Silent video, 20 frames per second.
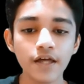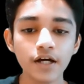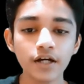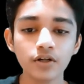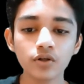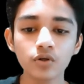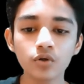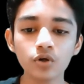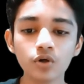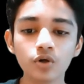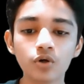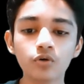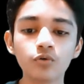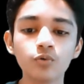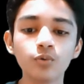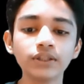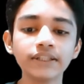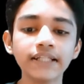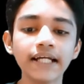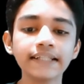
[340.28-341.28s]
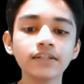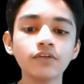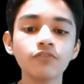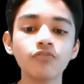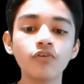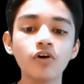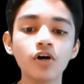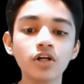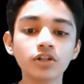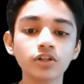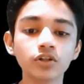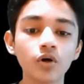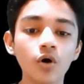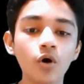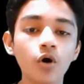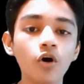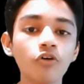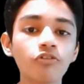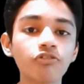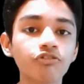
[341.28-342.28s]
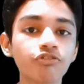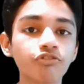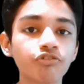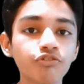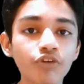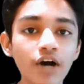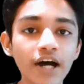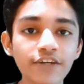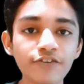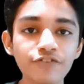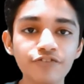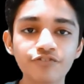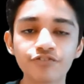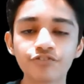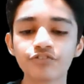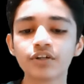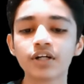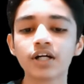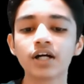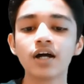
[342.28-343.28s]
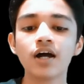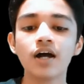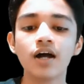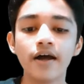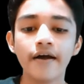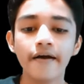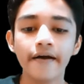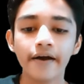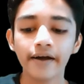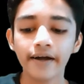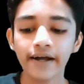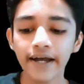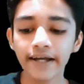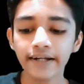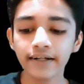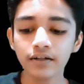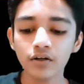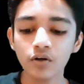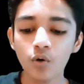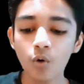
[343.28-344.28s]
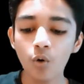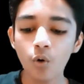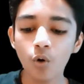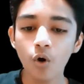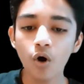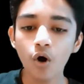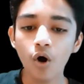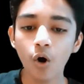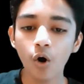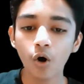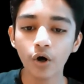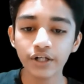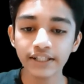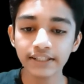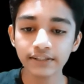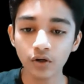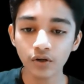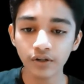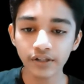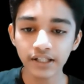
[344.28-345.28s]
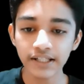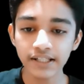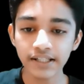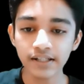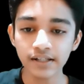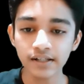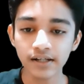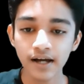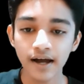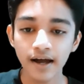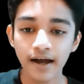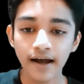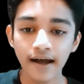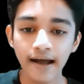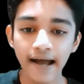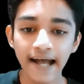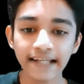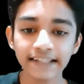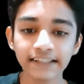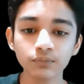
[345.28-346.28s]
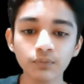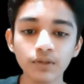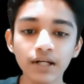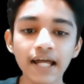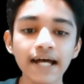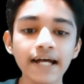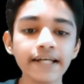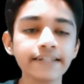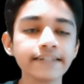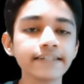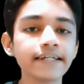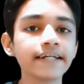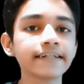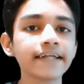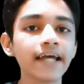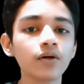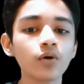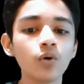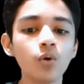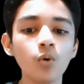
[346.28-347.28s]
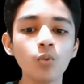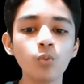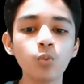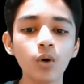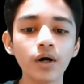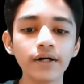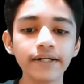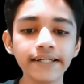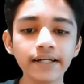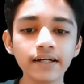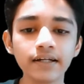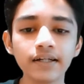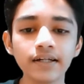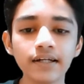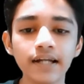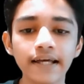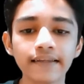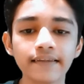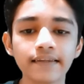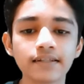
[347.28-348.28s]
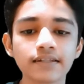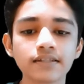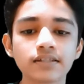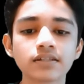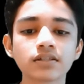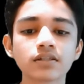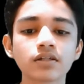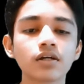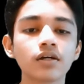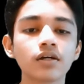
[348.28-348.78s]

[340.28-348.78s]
The rook, which has a worth of 5, can go horizontally as well as it can go vertically like this.